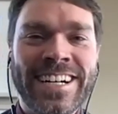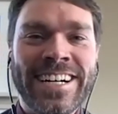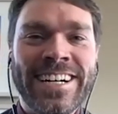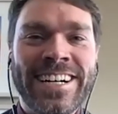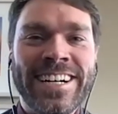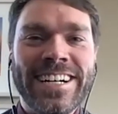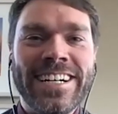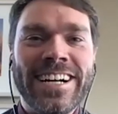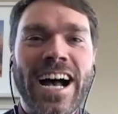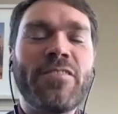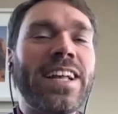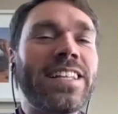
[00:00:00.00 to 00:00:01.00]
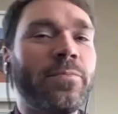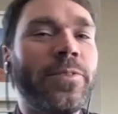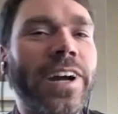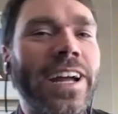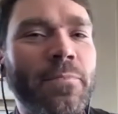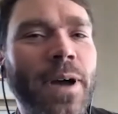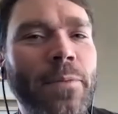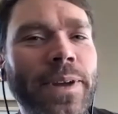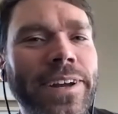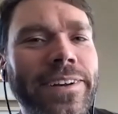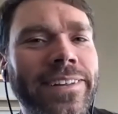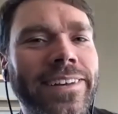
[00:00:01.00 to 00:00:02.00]
yeah. I've got some you know, in my
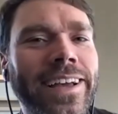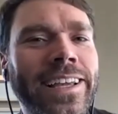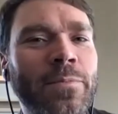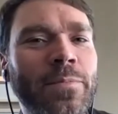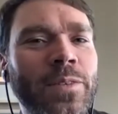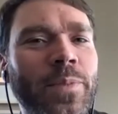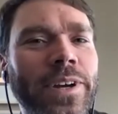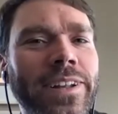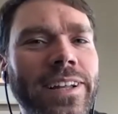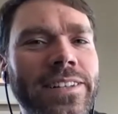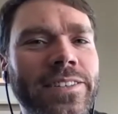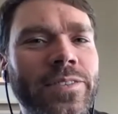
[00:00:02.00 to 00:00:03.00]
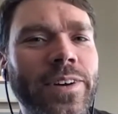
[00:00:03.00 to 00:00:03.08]
lot, beard. I keep this beard. I got some